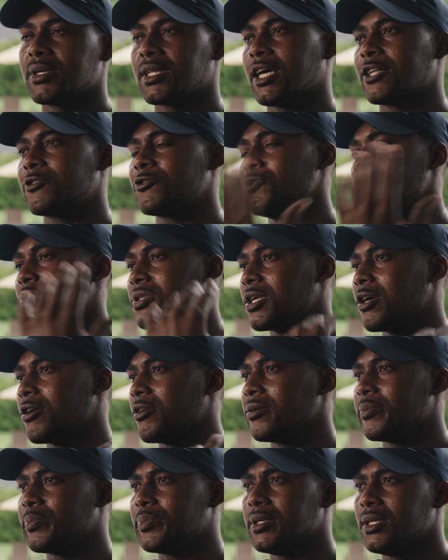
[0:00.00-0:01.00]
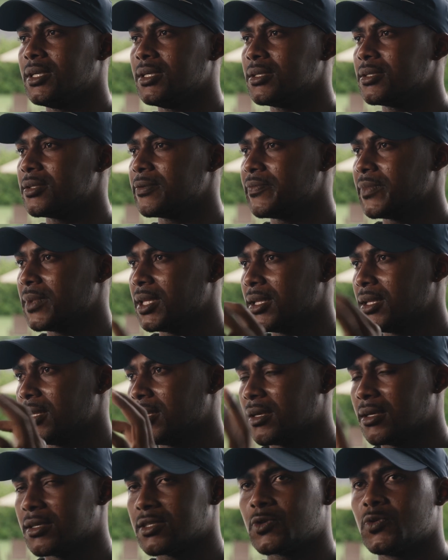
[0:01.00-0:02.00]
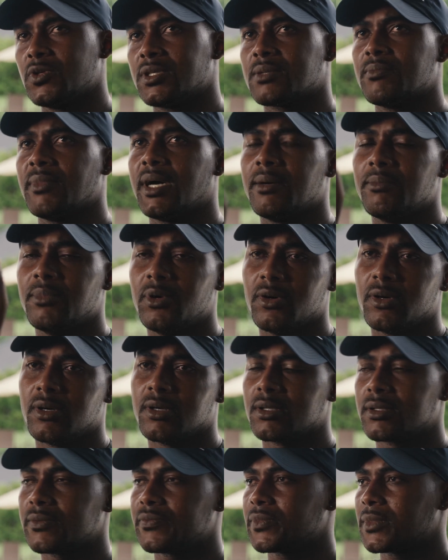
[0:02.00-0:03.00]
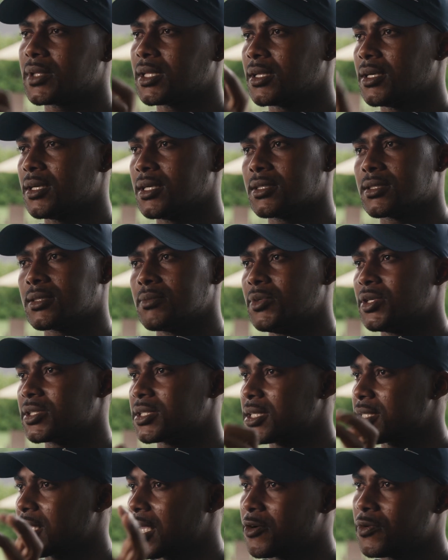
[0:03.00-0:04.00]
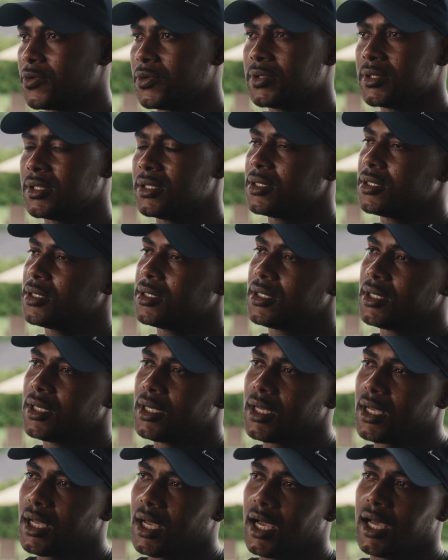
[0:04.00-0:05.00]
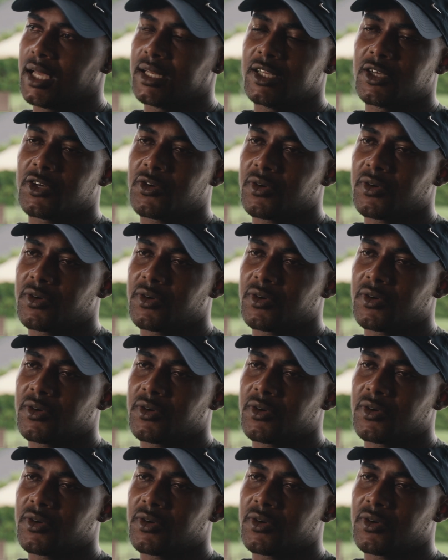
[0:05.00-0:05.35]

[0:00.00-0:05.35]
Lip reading: But I had to do therapy, squeeze my ball as much as I could, and the